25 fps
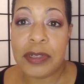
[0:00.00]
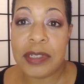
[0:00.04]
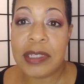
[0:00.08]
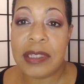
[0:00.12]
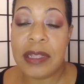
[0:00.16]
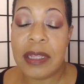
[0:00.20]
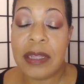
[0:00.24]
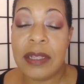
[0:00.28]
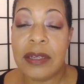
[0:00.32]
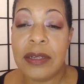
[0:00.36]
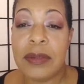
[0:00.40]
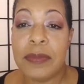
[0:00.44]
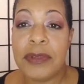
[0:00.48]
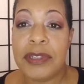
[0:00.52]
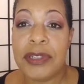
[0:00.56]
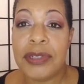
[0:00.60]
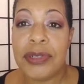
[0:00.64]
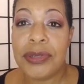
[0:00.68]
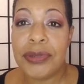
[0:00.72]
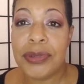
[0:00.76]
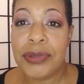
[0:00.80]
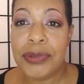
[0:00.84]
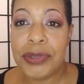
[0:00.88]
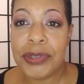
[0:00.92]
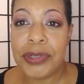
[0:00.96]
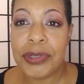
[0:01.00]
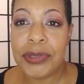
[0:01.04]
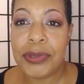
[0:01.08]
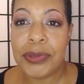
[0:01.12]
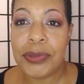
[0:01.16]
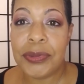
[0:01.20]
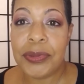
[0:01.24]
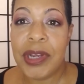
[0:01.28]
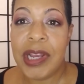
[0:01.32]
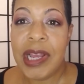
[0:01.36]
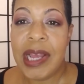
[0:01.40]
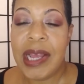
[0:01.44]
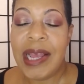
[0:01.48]
them to
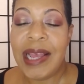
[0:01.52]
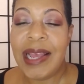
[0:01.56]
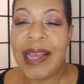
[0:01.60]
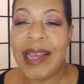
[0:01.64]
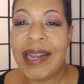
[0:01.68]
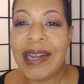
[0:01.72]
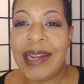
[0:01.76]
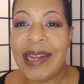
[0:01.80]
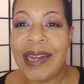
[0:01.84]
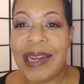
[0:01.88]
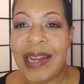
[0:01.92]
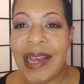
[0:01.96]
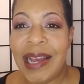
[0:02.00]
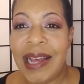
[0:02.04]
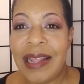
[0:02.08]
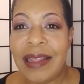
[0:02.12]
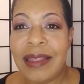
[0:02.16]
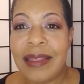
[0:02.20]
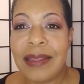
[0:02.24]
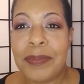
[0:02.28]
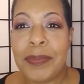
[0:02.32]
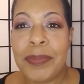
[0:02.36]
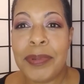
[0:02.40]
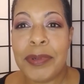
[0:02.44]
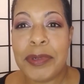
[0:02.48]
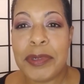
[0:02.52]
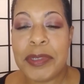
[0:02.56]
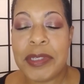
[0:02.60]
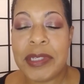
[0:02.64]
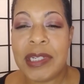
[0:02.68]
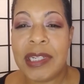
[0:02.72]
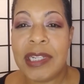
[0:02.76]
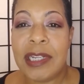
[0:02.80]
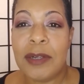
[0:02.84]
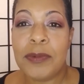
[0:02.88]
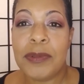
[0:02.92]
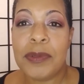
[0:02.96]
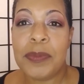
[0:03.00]
you and not the person
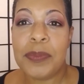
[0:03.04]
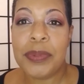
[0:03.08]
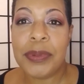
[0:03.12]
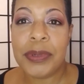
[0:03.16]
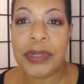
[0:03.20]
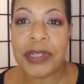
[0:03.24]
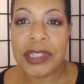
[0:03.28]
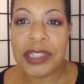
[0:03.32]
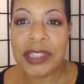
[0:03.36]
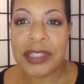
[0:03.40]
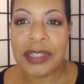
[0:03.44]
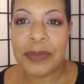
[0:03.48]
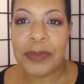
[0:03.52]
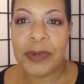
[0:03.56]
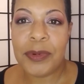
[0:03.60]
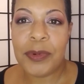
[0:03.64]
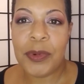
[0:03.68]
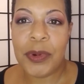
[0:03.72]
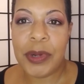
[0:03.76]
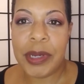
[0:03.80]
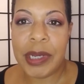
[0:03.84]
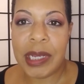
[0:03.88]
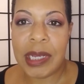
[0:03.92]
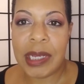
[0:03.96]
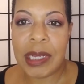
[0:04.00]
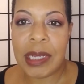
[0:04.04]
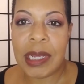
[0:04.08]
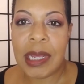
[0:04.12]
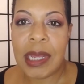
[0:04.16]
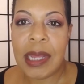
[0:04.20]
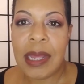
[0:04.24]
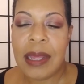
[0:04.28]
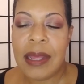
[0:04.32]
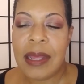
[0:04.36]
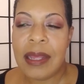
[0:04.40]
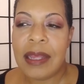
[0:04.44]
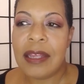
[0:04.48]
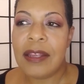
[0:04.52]
that will push them away.
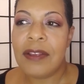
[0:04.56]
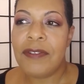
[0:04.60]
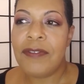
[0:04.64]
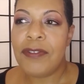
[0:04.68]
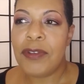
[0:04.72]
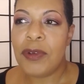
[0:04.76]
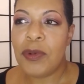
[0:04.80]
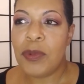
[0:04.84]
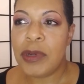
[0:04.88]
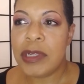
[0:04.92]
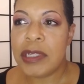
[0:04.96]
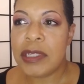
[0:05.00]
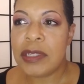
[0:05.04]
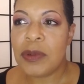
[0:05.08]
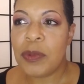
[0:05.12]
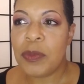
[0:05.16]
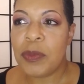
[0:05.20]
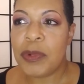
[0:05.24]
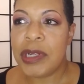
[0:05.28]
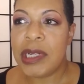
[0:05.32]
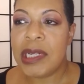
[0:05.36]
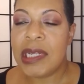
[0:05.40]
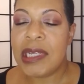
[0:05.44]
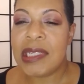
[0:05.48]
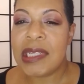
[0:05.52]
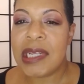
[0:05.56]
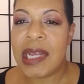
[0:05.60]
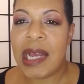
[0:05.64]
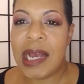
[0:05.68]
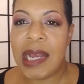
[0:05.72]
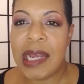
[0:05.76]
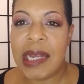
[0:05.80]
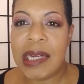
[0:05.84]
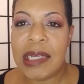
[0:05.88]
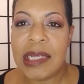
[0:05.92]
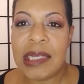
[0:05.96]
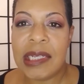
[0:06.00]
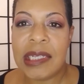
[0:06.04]
If you want someone that's
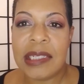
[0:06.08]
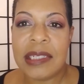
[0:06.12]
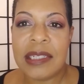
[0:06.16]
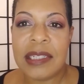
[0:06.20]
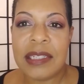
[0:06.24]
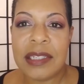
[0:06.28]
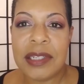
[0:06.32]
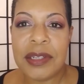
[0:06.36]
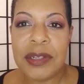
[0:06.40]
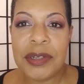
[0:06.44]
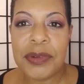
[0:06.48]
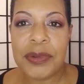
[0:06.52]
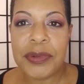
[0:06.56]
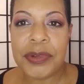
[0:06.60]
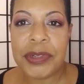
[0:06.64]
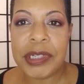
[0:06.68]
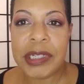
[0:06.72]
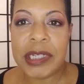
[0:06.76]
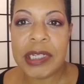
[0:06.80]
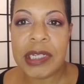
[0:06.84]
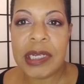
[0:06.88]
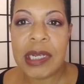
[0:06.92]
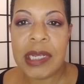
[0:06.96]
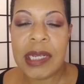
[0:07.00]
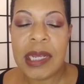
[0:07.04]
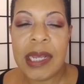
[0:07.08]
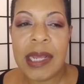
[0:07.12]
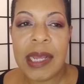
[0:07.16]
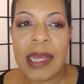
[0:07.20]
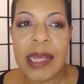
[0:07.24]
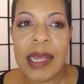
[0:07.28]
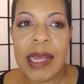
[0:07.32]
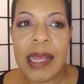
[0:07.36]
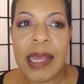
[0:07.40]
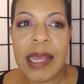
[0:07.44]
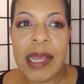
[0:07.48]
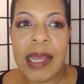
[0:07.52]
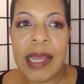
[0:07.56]
kind and considerate
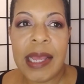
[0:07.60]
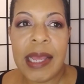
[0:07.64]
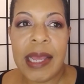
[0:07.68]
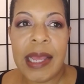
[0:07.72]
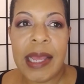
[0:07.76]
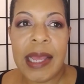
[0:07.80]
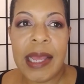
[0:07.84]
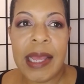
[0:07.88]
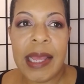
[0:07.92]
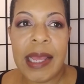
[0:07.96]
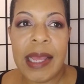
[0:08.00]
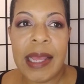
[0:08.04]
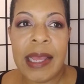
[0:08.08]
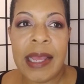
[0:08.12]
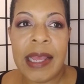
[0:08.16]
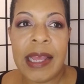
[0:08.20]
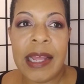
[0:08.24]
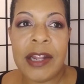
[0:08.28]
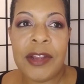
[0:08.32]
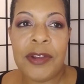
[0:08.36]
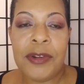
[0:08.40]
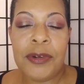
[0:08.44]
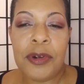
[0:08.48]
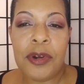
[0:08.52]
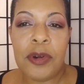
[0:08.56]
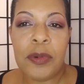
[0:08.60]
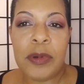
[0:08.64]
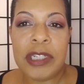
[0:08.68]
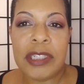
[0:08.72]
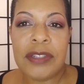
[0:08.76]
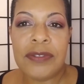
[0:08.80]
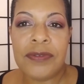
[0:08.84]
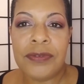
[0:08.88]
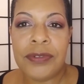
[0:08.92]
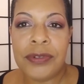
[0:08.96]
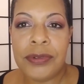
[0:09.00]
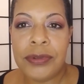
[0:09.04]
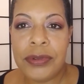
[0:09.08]
and you're always
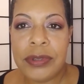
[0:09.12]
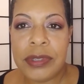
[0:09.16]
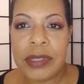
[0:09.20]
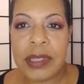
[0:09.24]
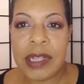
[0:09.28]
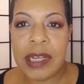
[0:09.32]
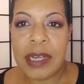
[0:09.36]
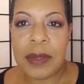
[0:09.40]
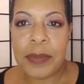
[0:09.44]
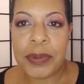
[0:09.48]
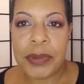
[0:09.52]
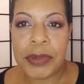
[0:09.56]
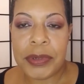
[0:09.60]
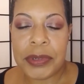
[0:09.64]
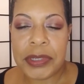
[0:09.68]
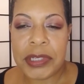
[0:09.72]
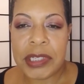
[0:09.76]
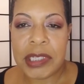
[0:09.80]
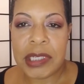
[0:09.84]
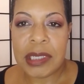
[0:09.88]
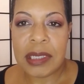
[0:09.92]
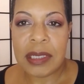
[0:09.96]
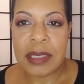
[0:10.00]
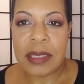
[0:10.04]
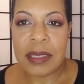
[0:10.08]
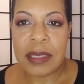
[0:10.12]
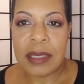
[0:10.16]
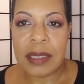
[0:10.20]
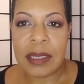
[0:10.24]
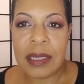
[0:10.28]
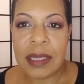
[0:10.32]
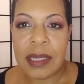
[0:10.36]
rude to that person,